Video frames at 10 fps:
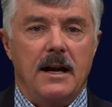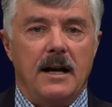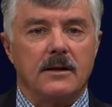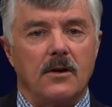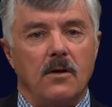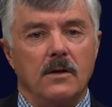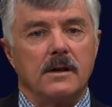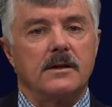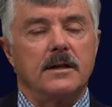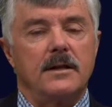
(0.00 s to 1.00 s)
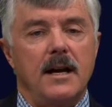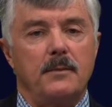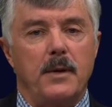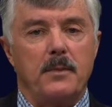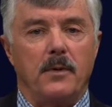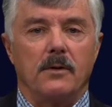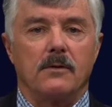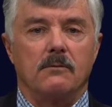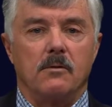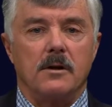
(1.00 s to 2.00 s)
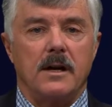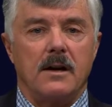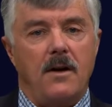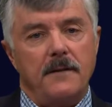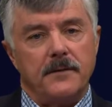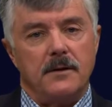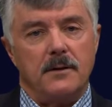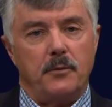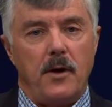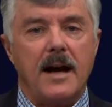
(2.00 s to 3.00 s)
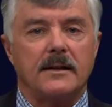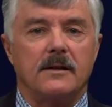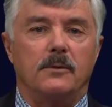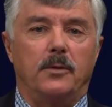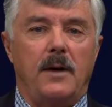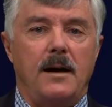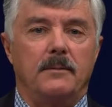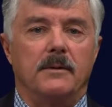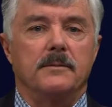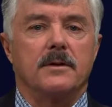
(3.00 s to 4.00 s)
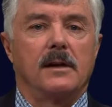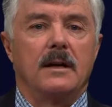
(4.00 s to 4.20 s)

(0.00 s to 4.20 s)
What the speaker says: and the goal is to take people who are working often on practical problems